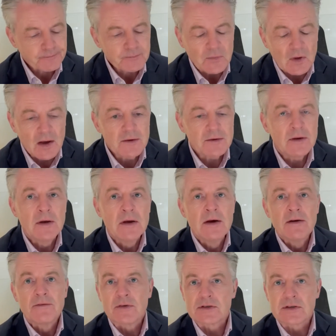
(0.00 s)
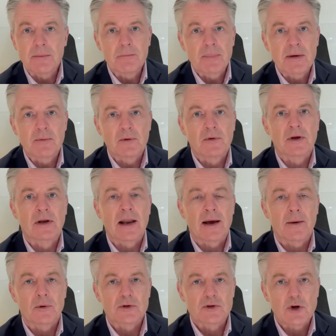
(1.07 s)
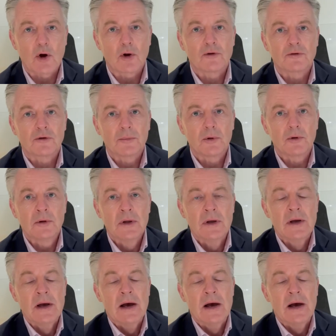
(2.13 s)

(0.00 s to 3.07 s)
And for some people, the glare was tolerable,